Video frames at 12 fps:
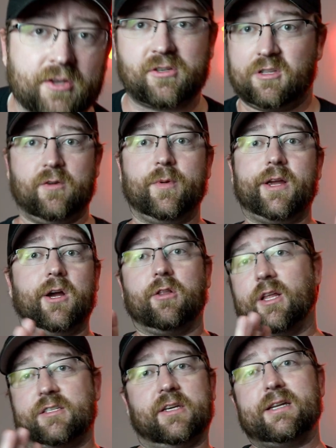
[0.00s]
So there we go.
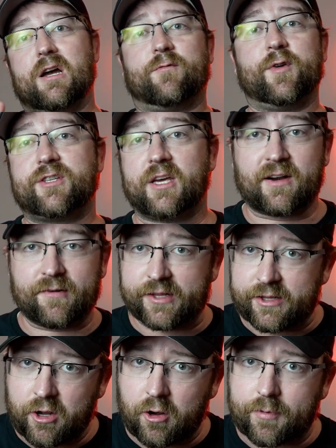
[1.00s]
Let's say now I've reset everything
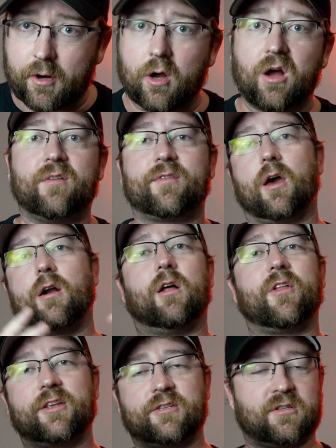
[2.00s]
to GoPro, I've got all
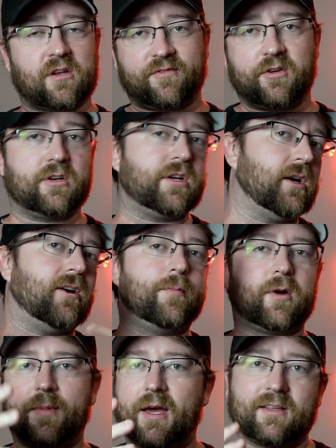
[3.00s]
that stuff good to go, I
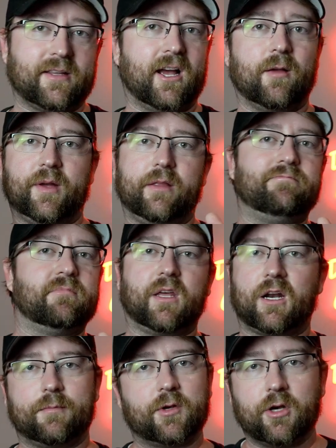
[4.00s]
put it back on the helmet, and
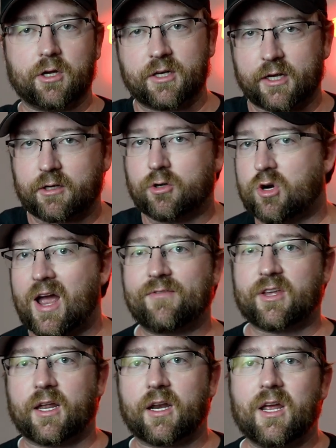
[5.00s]
then I'm good and I can go drive
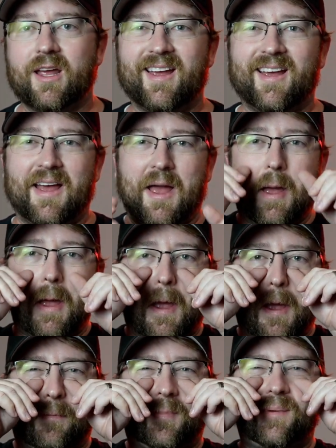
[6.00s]
again.
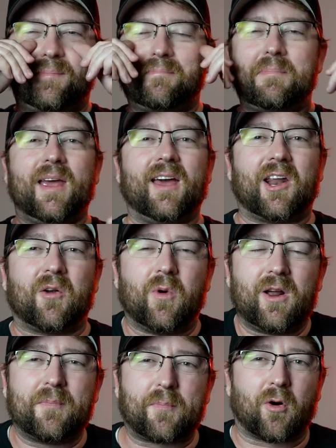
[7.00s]
But man,
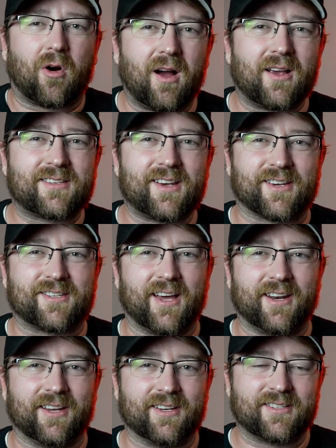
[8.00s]
what a process
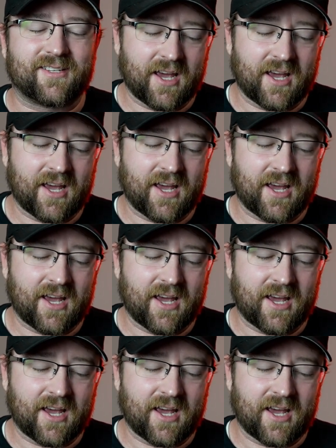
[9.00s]
that is.